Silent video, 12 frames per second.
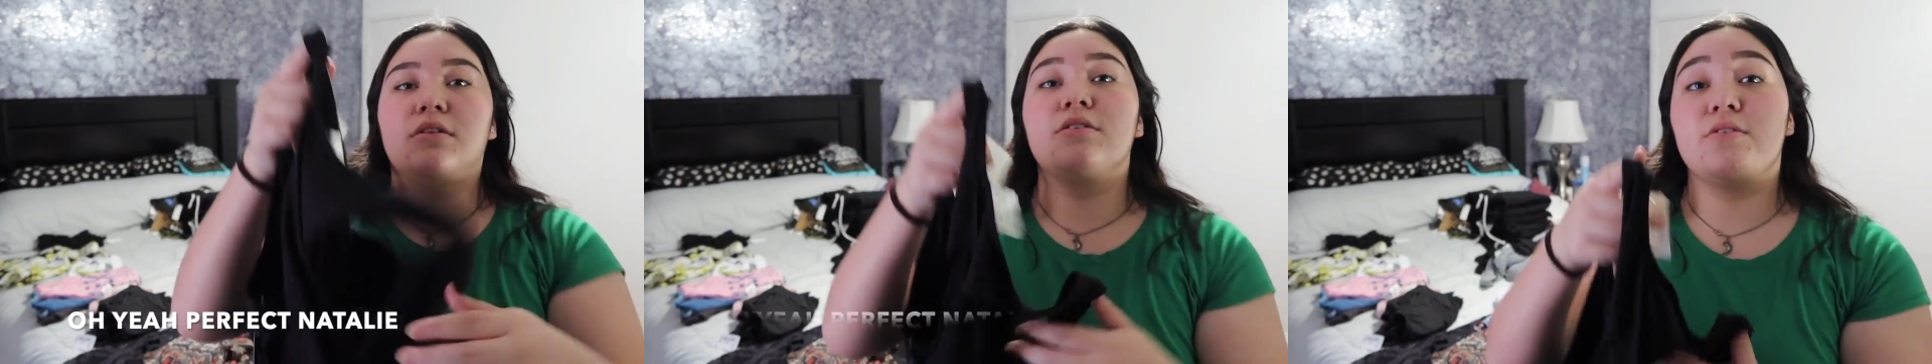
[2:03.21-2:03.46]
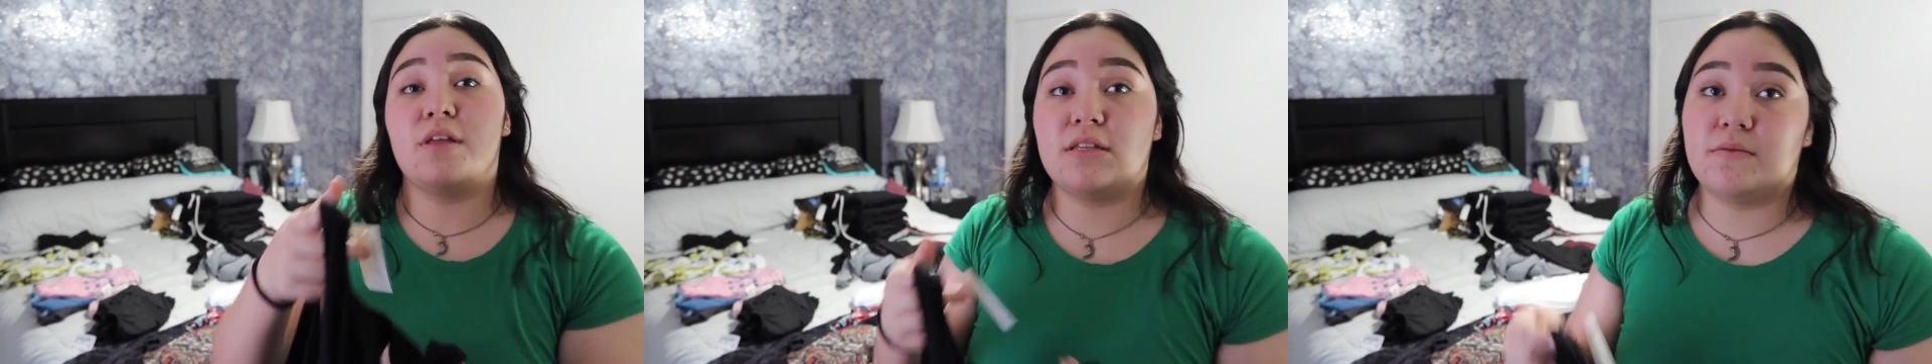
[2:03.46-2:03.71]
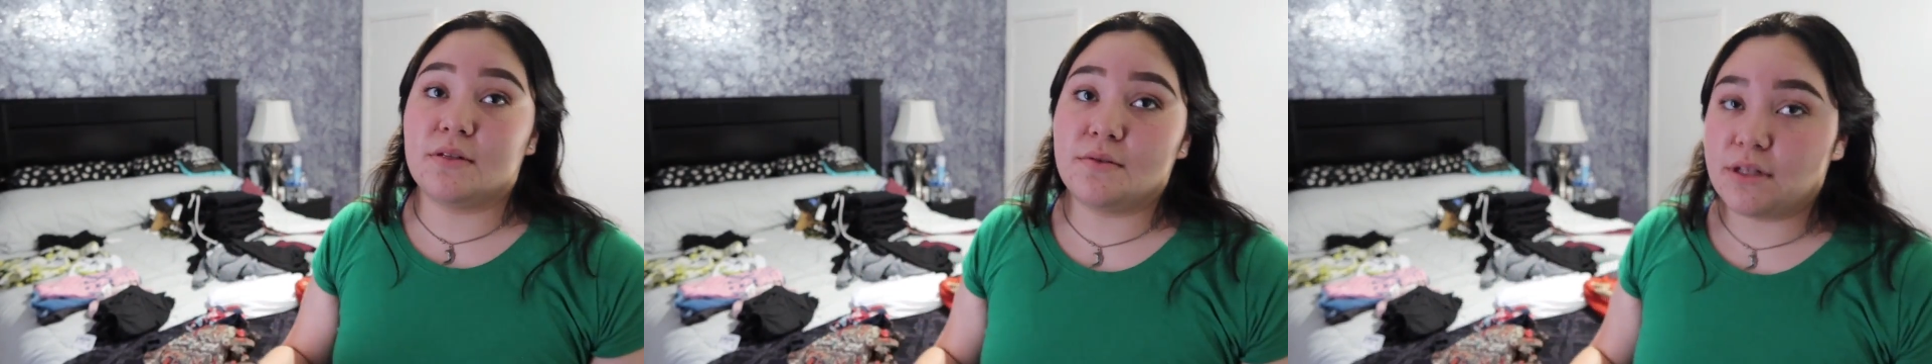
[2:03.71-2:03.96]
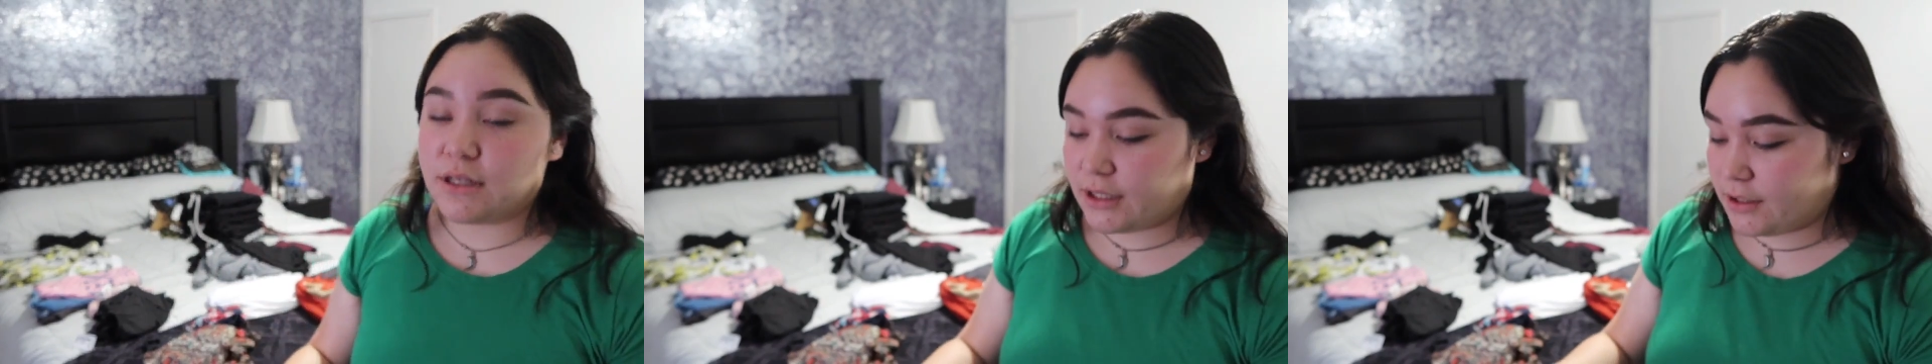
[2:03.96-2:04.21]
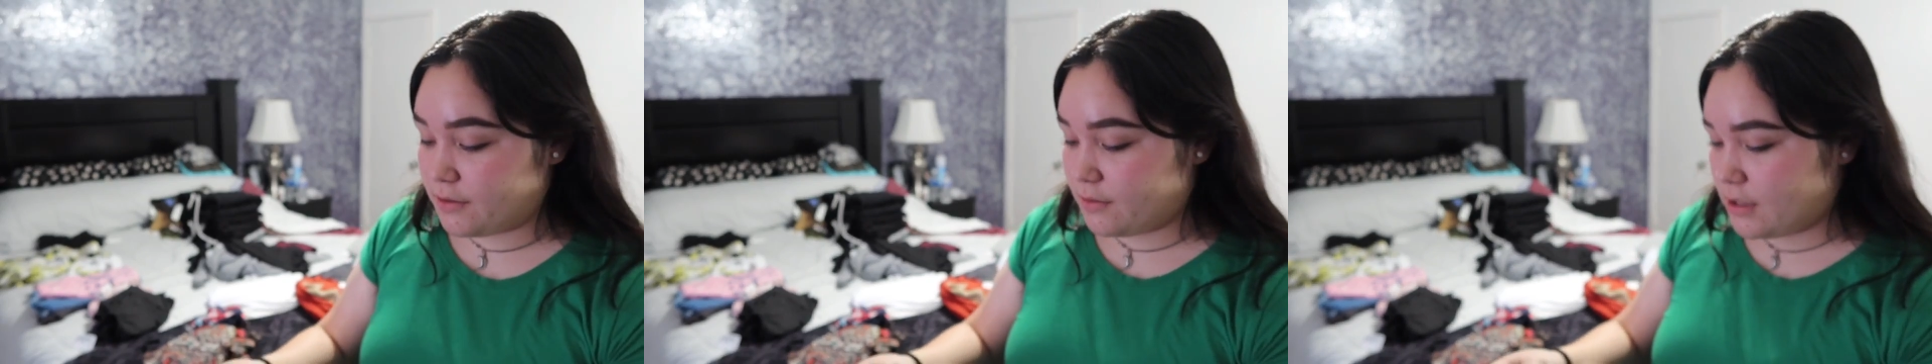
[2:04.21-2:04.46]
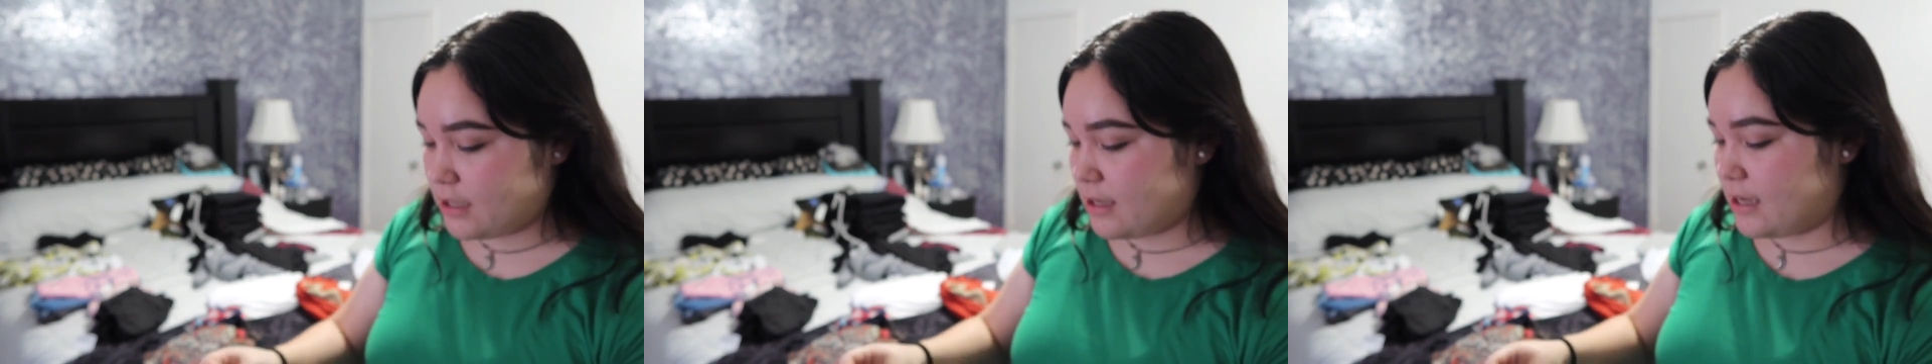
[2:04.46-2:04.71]
so that's really, really cute.
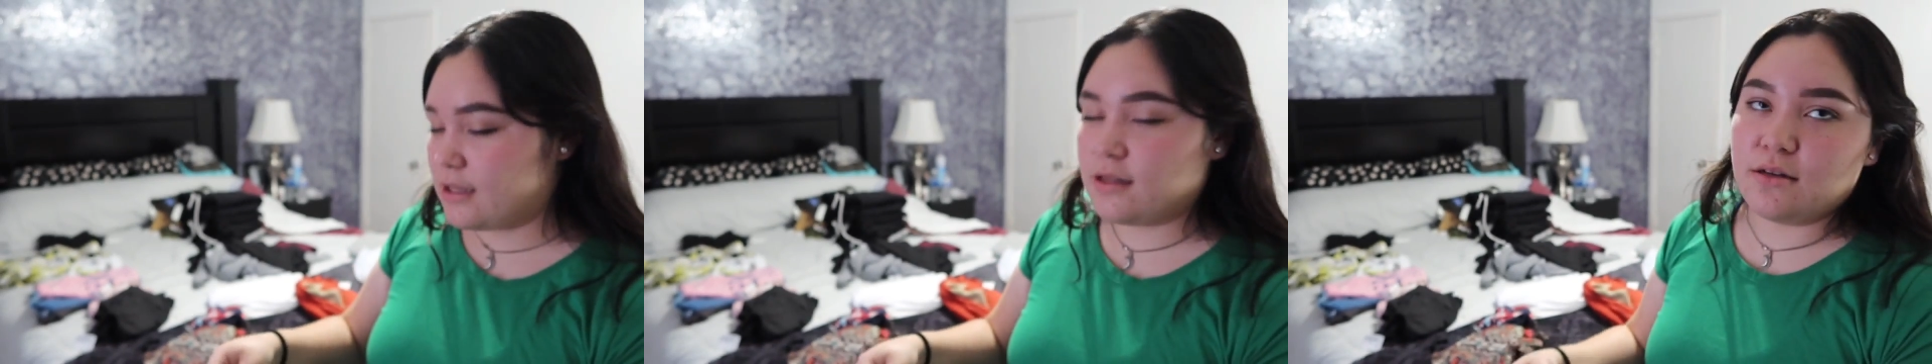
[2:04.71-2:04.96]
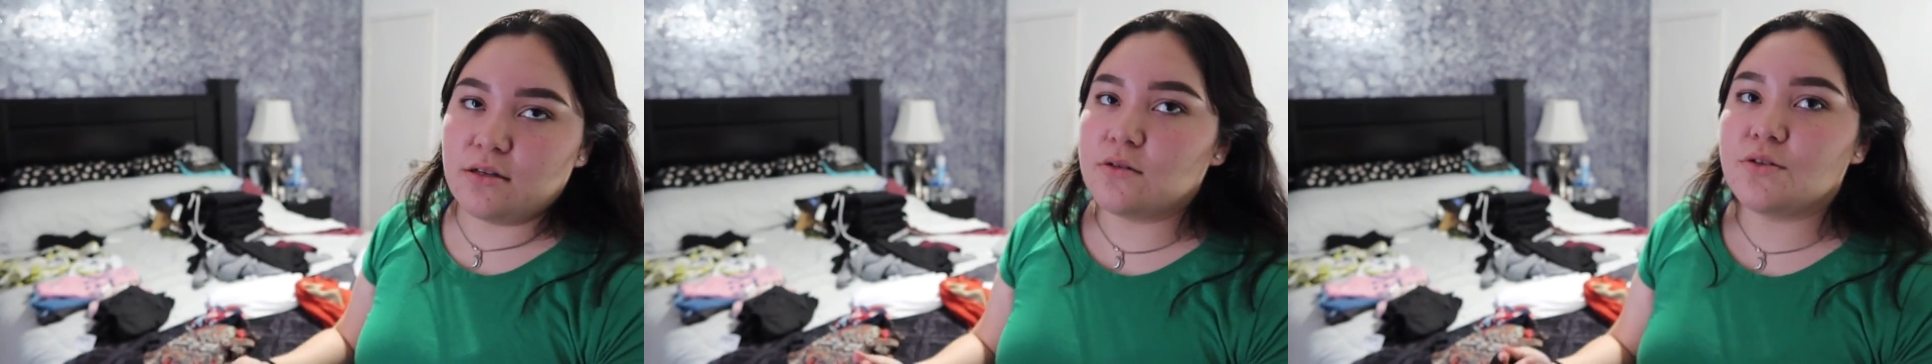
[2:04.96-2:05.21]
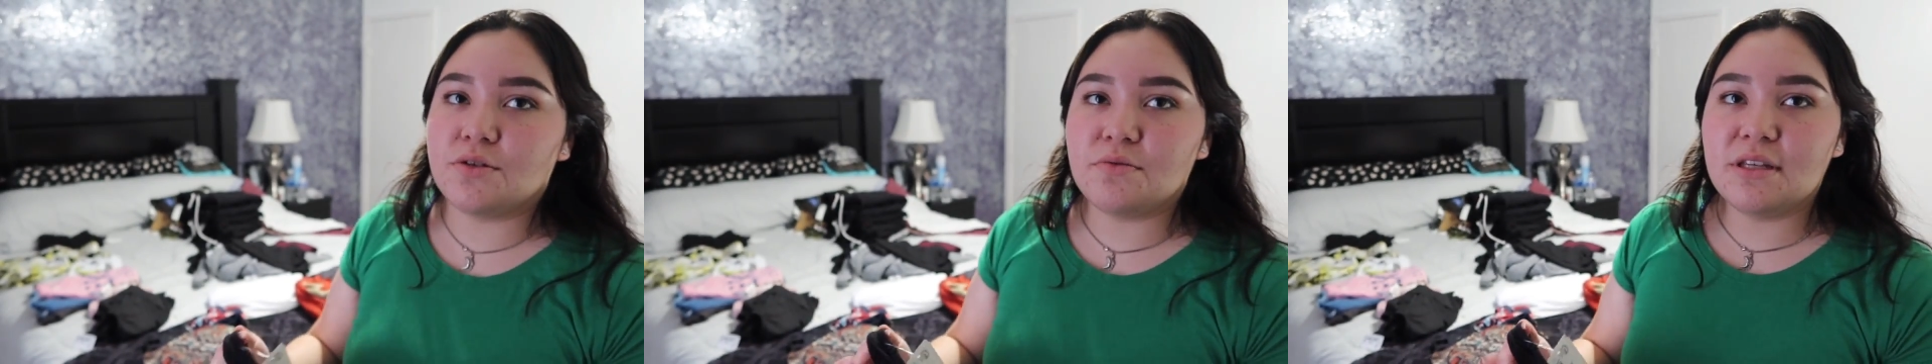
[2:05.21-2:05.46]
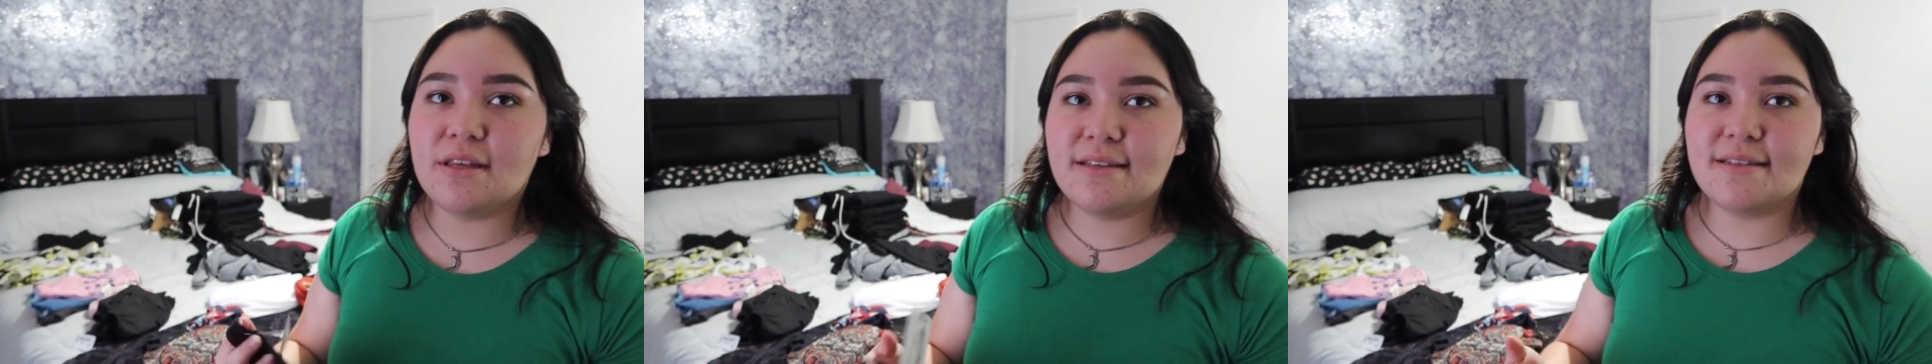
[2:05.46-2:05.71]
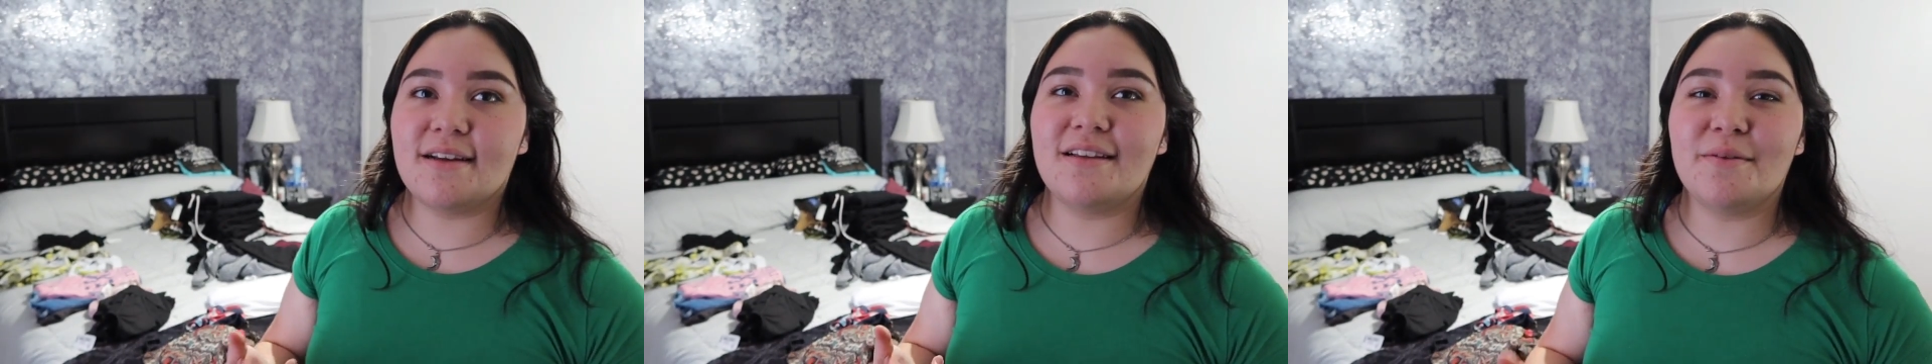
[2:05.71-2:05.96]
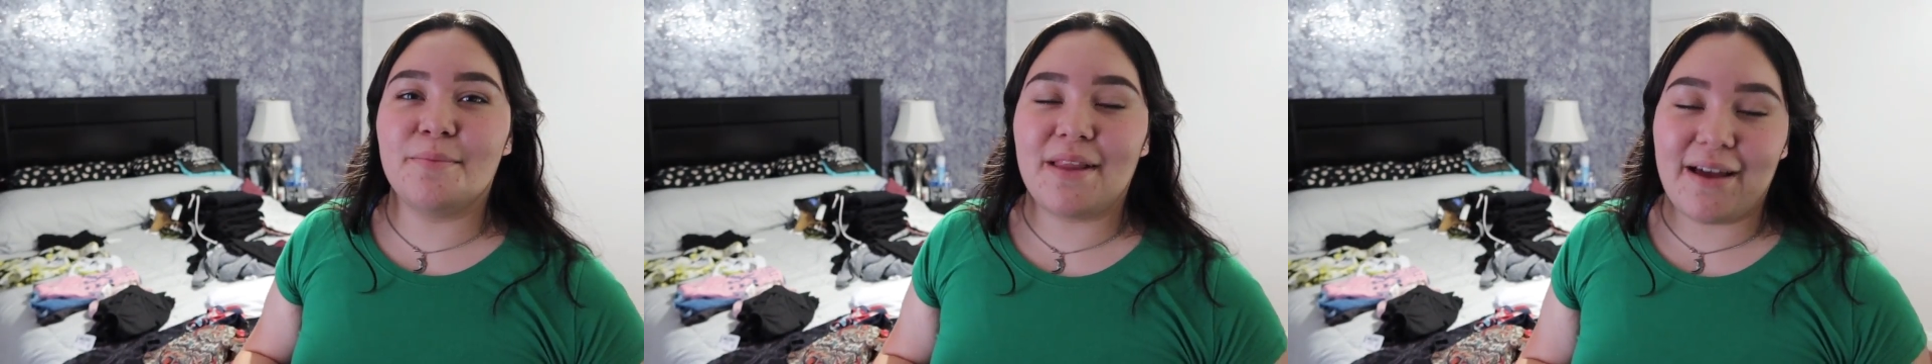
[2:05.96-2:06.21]
And then she really likes the
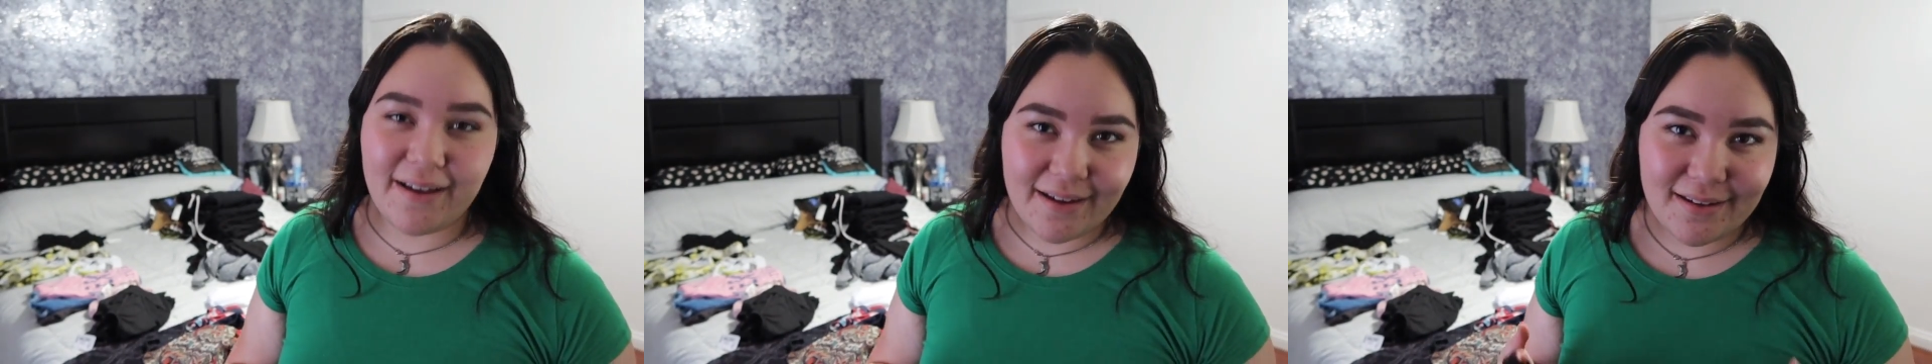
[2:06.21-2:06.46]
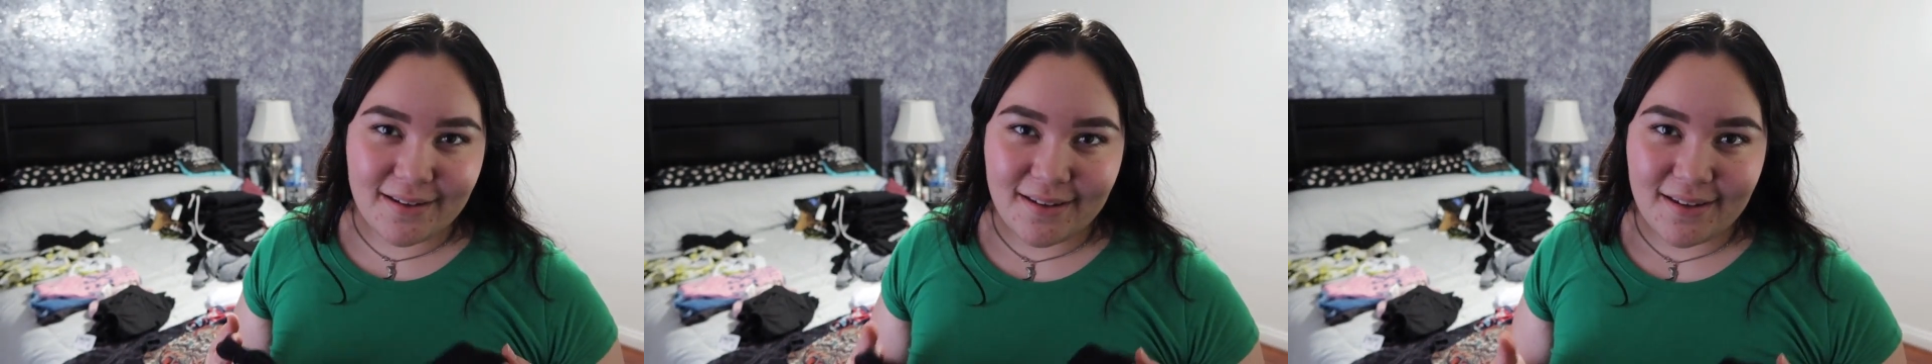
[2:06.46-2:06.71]
color black.